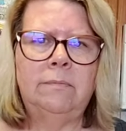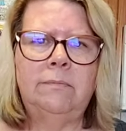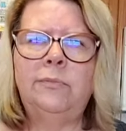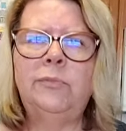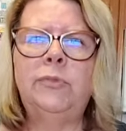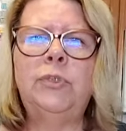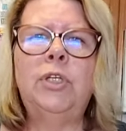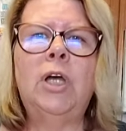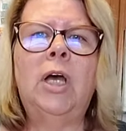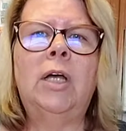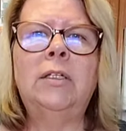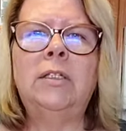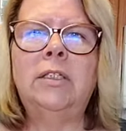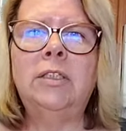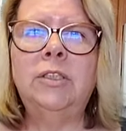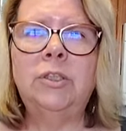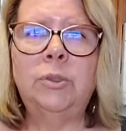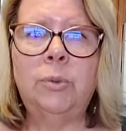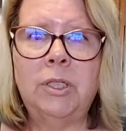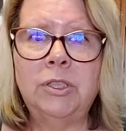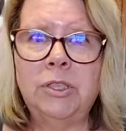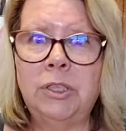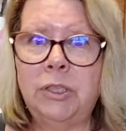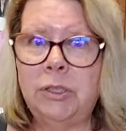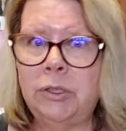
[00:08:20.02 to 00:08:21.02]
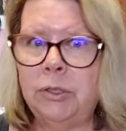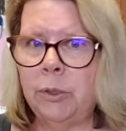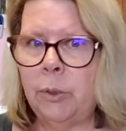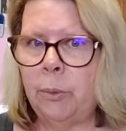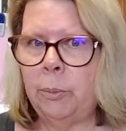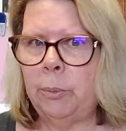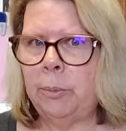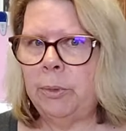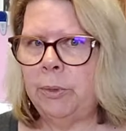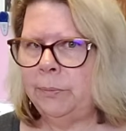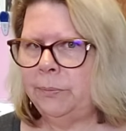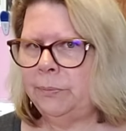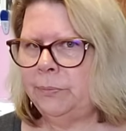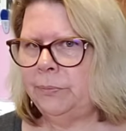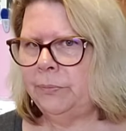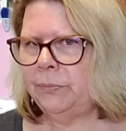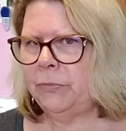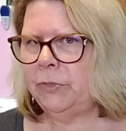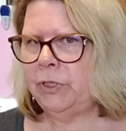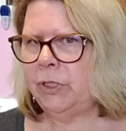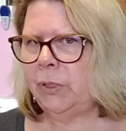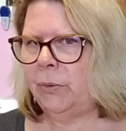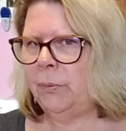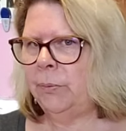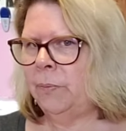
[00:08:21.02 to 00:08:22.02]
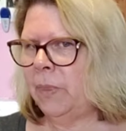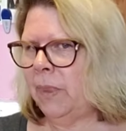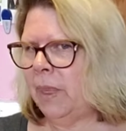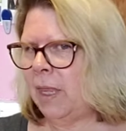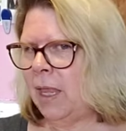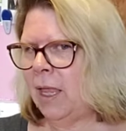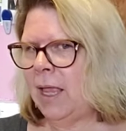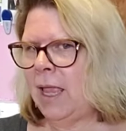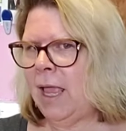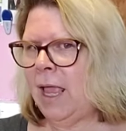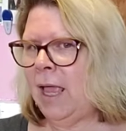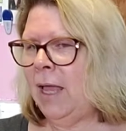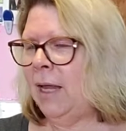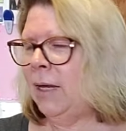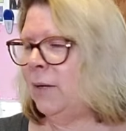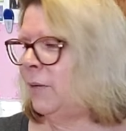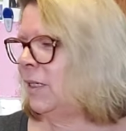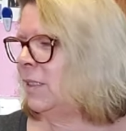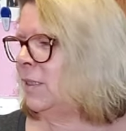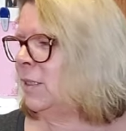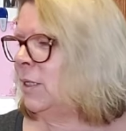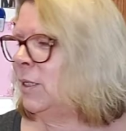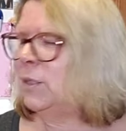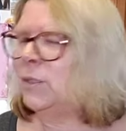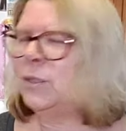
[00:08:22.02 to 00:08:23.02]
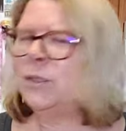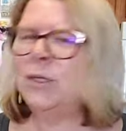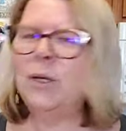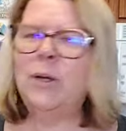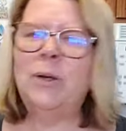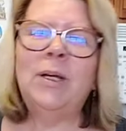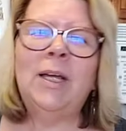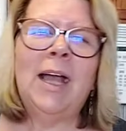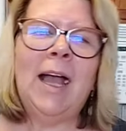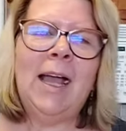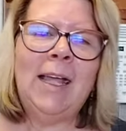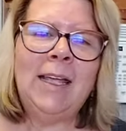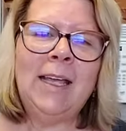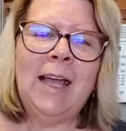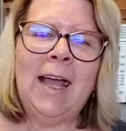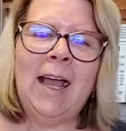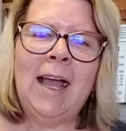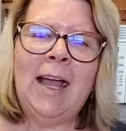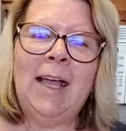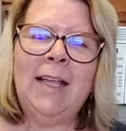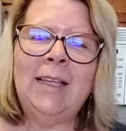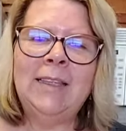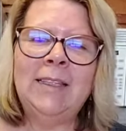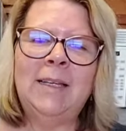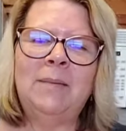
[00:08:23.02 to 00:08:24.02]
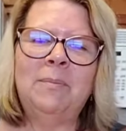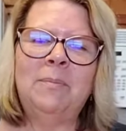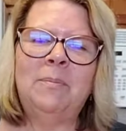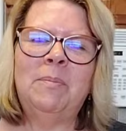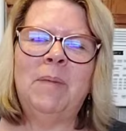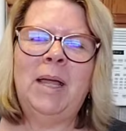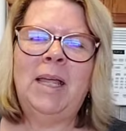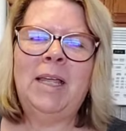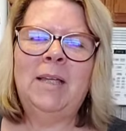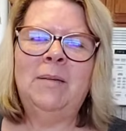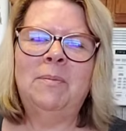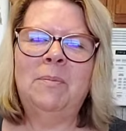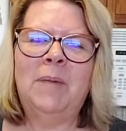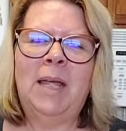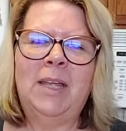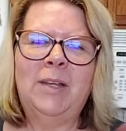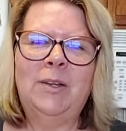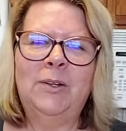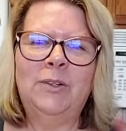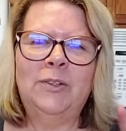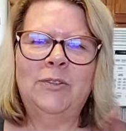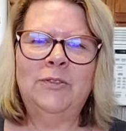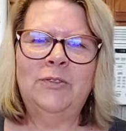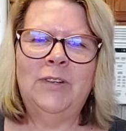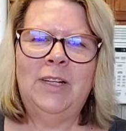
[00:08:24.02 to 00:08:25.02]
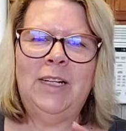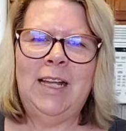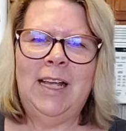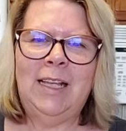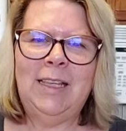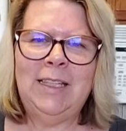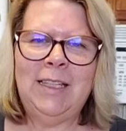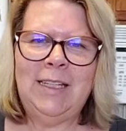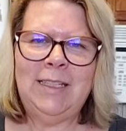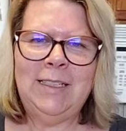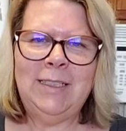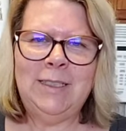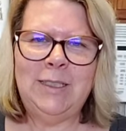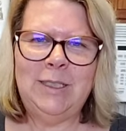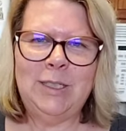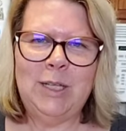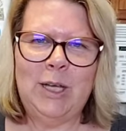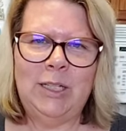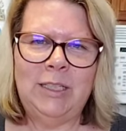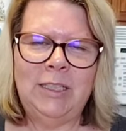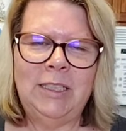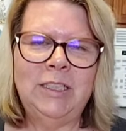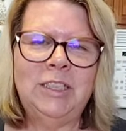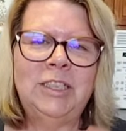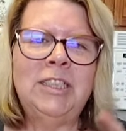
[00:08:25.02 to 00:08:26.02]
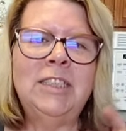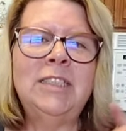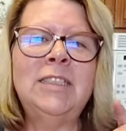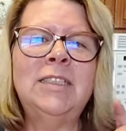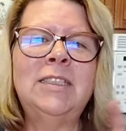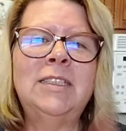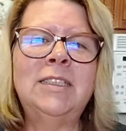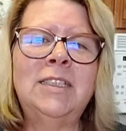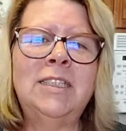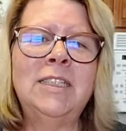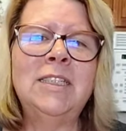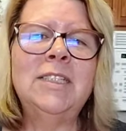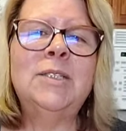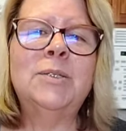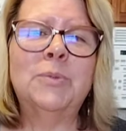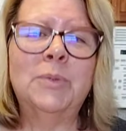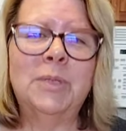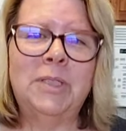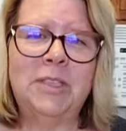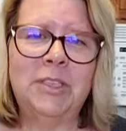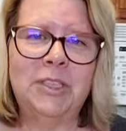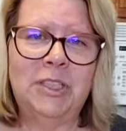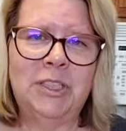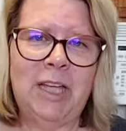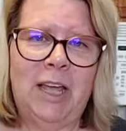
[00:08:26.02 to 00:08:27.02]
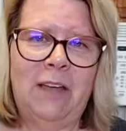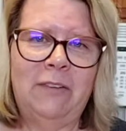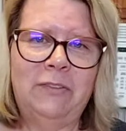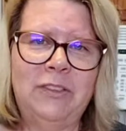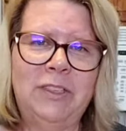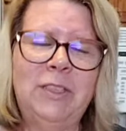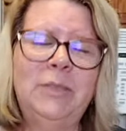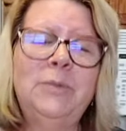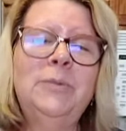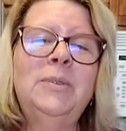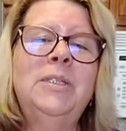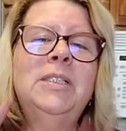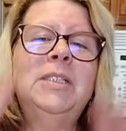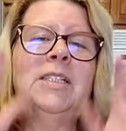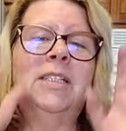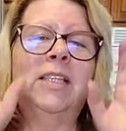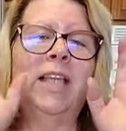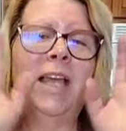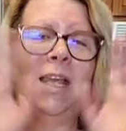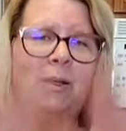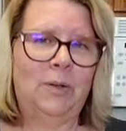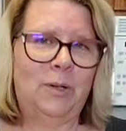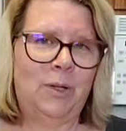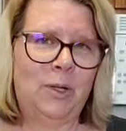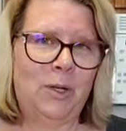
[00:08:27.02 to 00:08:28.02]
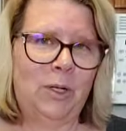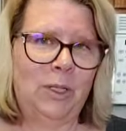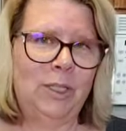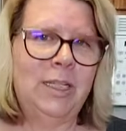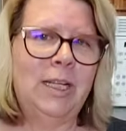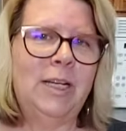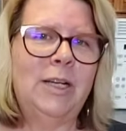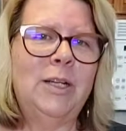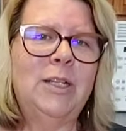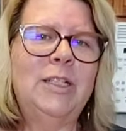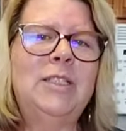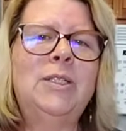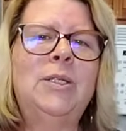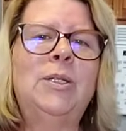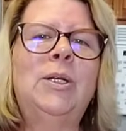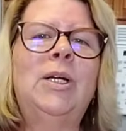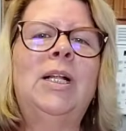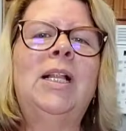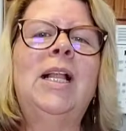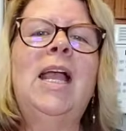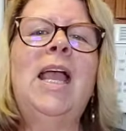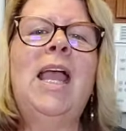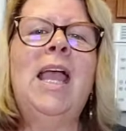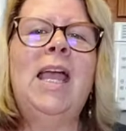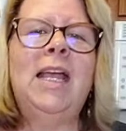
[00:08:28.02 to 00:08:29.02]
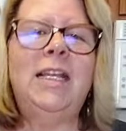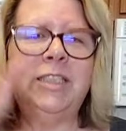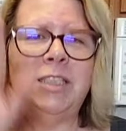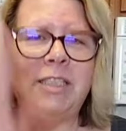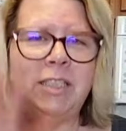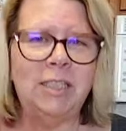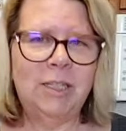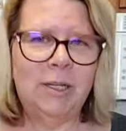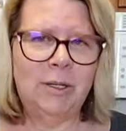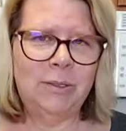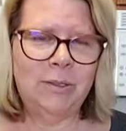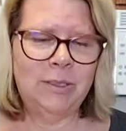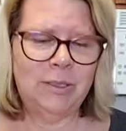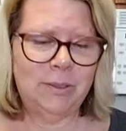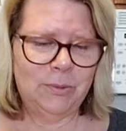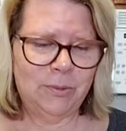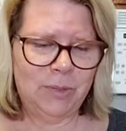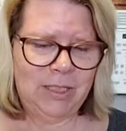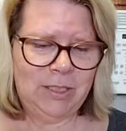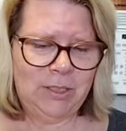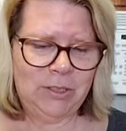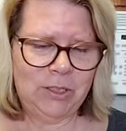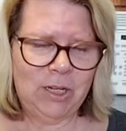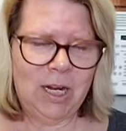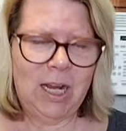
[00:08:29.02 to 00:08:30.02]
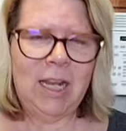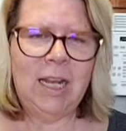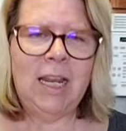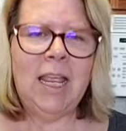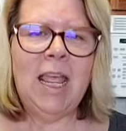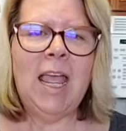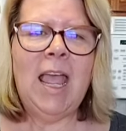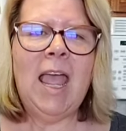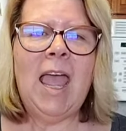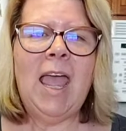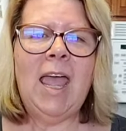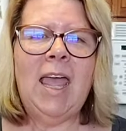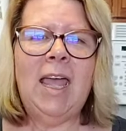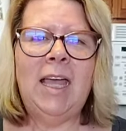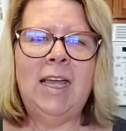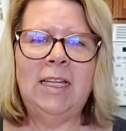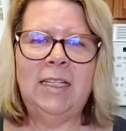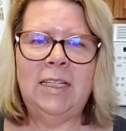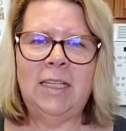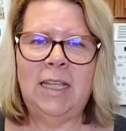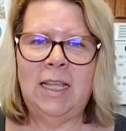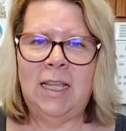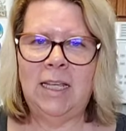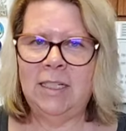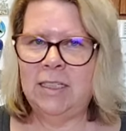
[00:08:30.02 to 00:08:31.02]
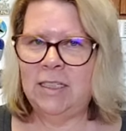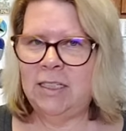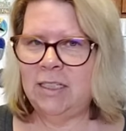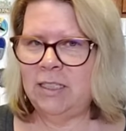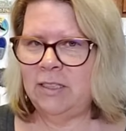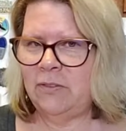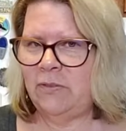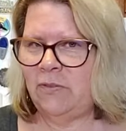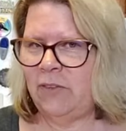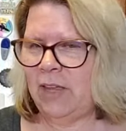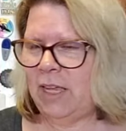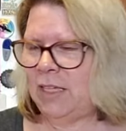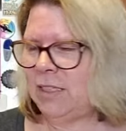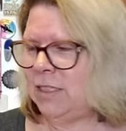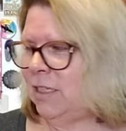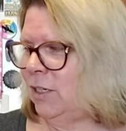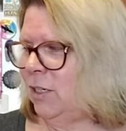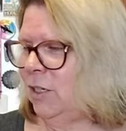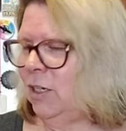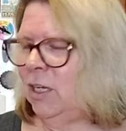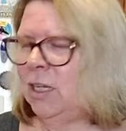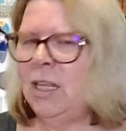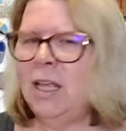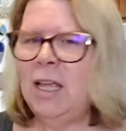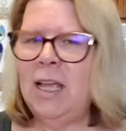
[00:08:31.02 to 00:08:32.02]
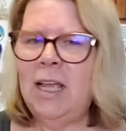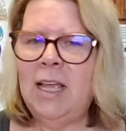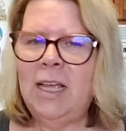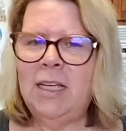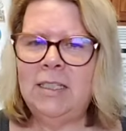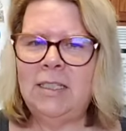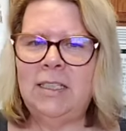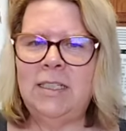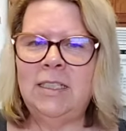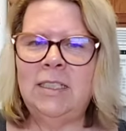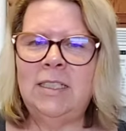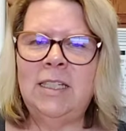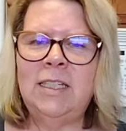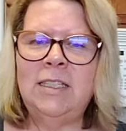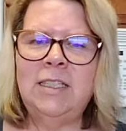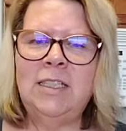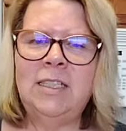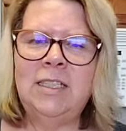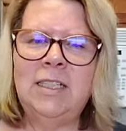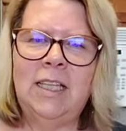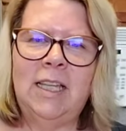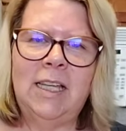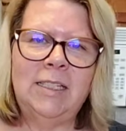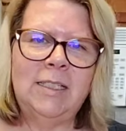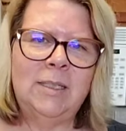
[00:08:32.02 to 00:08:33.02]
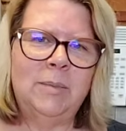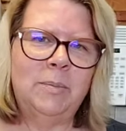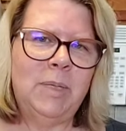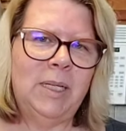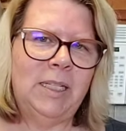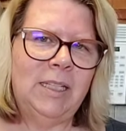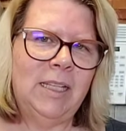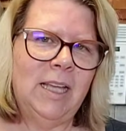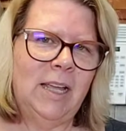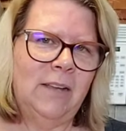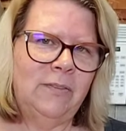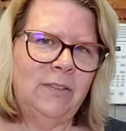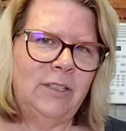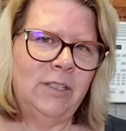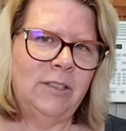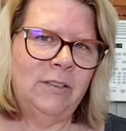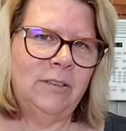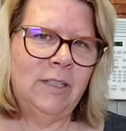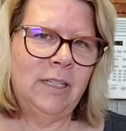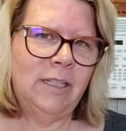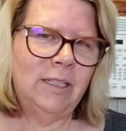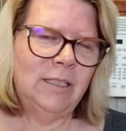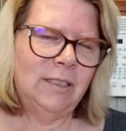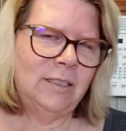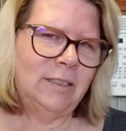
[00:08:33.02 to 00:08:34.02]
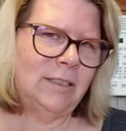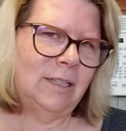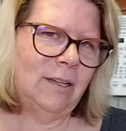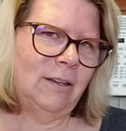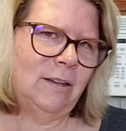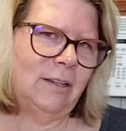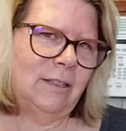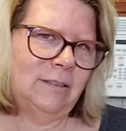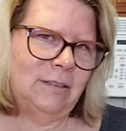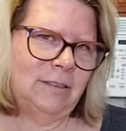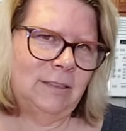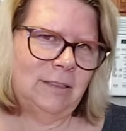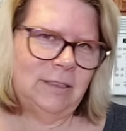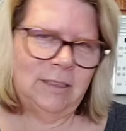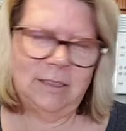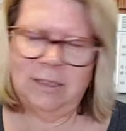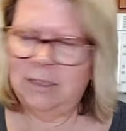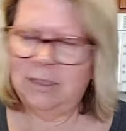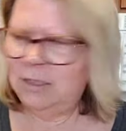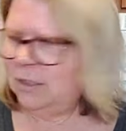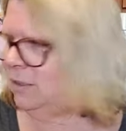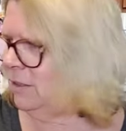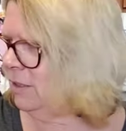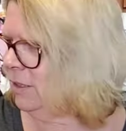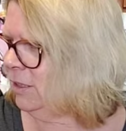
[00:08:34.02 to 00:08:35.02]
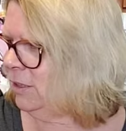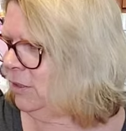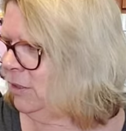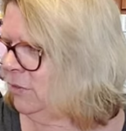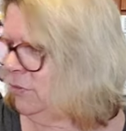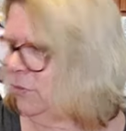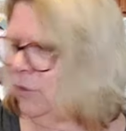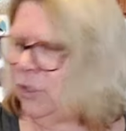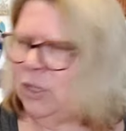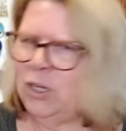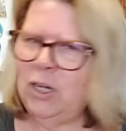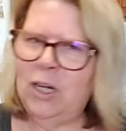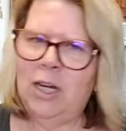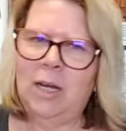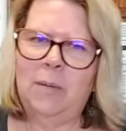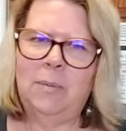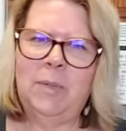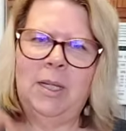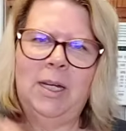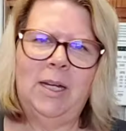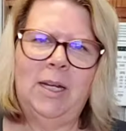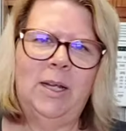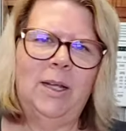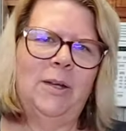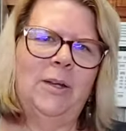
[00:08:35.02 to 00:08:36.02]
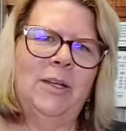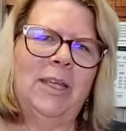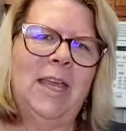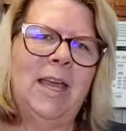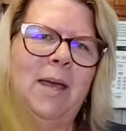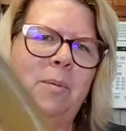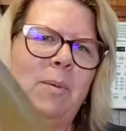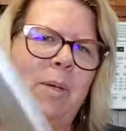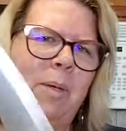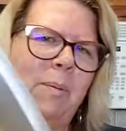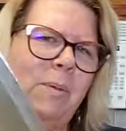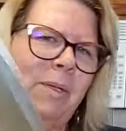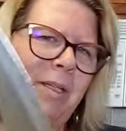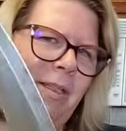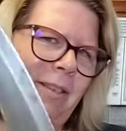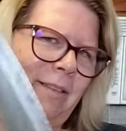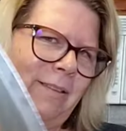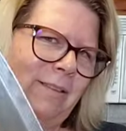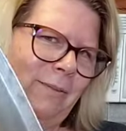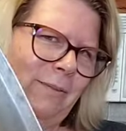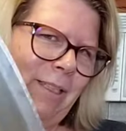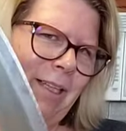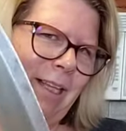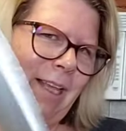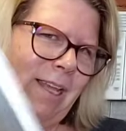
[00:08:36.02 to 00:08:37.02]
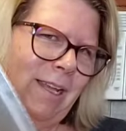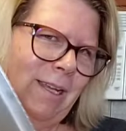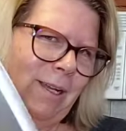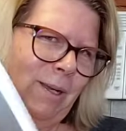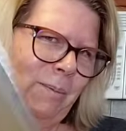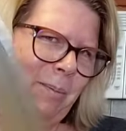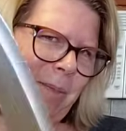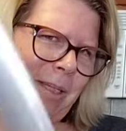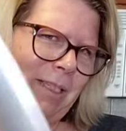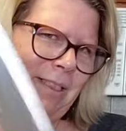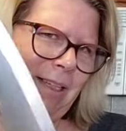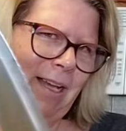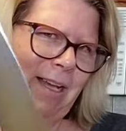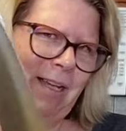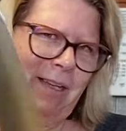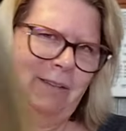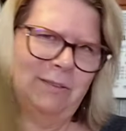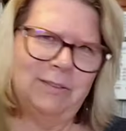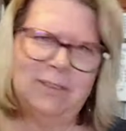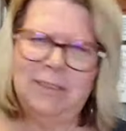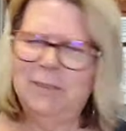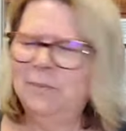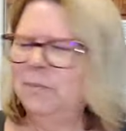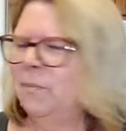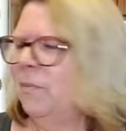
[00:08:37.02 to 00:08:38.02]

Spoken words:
Dawn dishwashing soap. So anyways, so my girlfriend Eileen is on, and she's a real chef. She went to like a culinary school, and she owns a restaurant, and she's a fancy girl, and she says she likes a big knife too. So just for her, I'm gonna go, yeah, baby, we like our big knives.